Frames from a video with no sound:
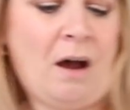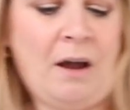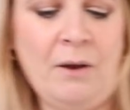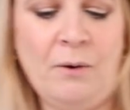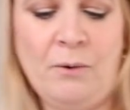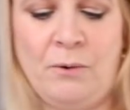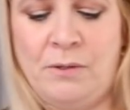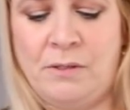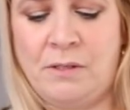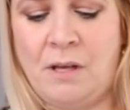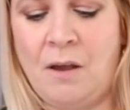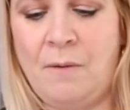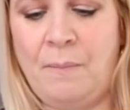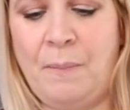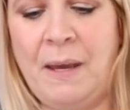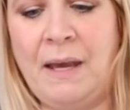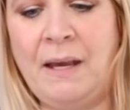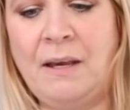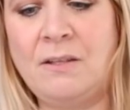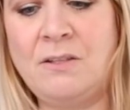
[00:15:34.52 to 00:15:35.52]
I also
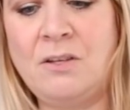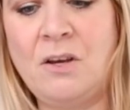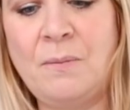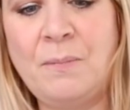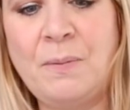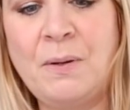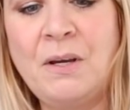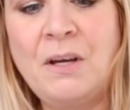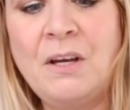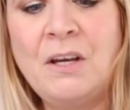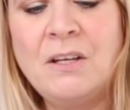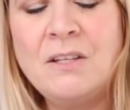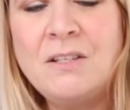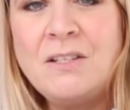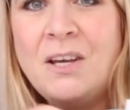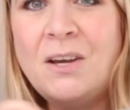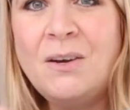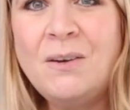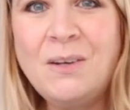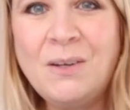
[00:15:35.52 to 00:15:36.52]
picked up
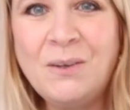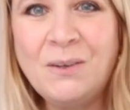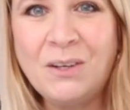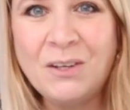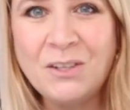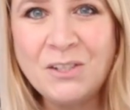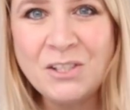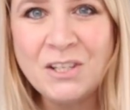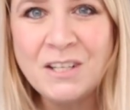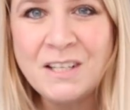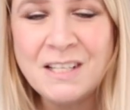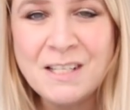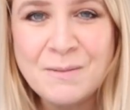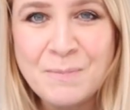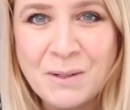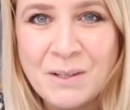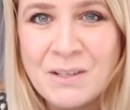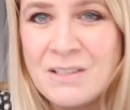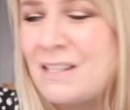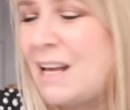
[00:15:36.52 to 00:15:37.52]
two new cushions
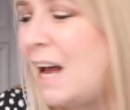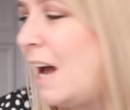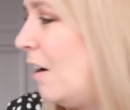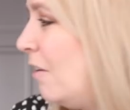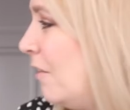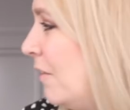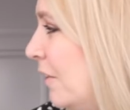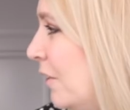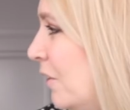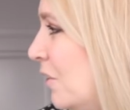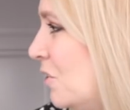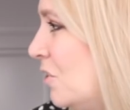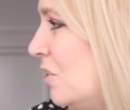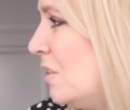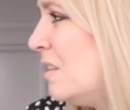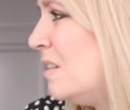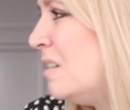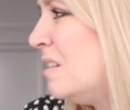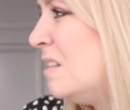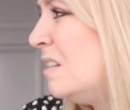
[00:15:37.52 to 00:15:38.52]
because our other
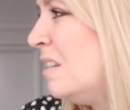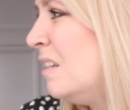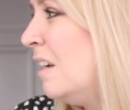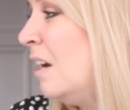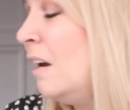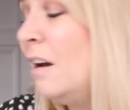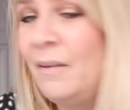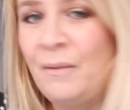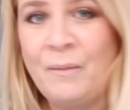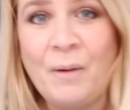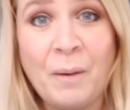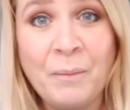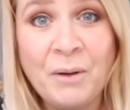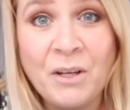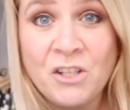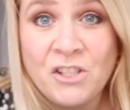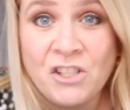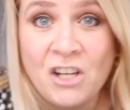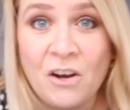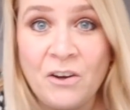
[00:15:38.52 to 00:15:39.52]
cushions, I'm
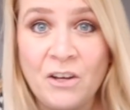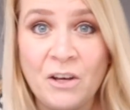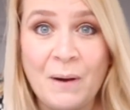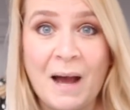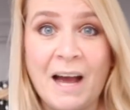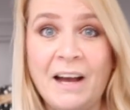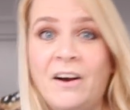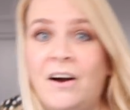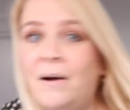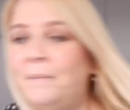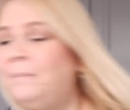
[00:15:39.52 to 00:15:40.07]
gonna show you, hang